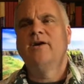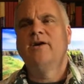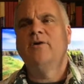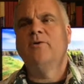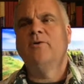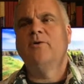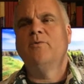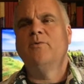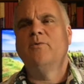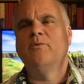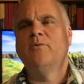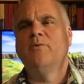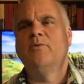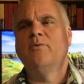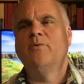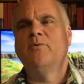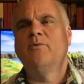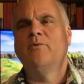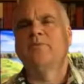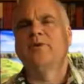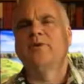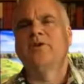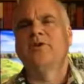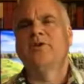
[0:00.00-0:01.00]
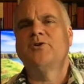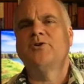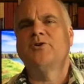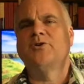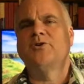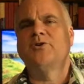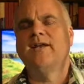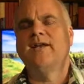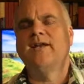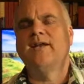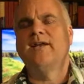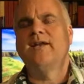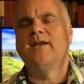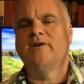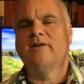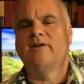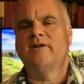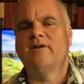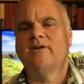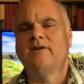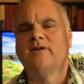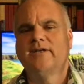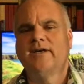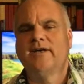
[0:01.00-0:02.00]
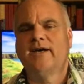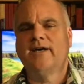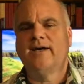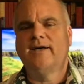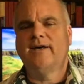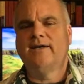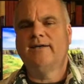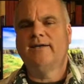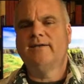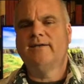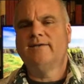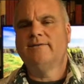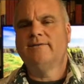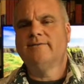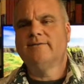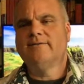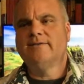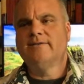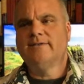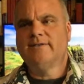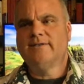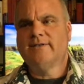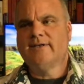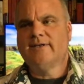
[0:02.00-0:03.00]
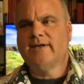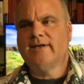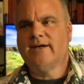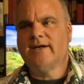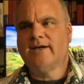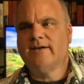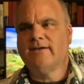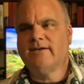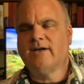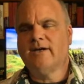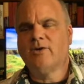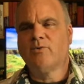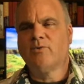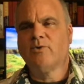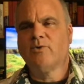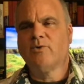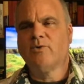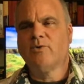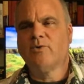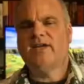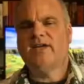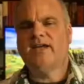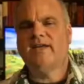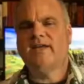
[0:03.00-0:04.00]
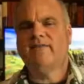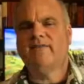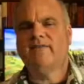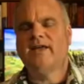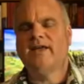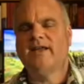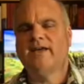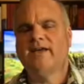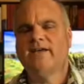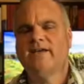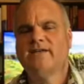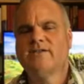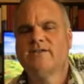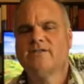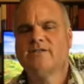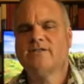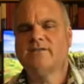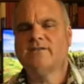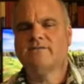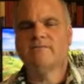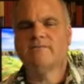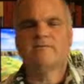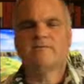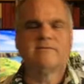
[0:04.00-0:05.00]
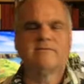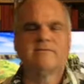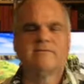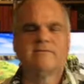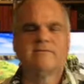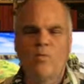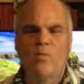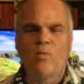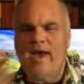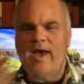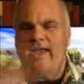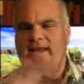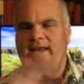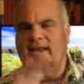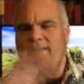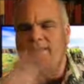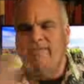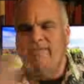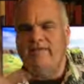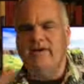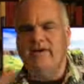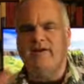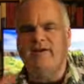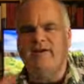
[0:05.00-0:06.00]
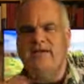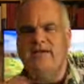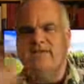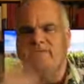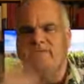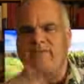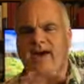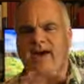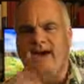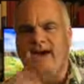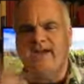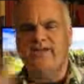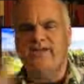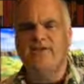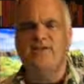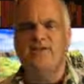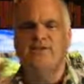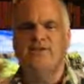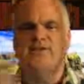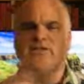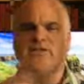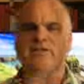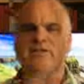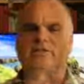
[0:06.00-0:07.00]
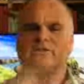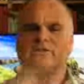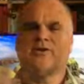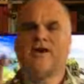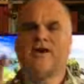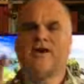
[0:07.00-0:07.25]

When you're trying to build a routine that is weighting various factors and is trying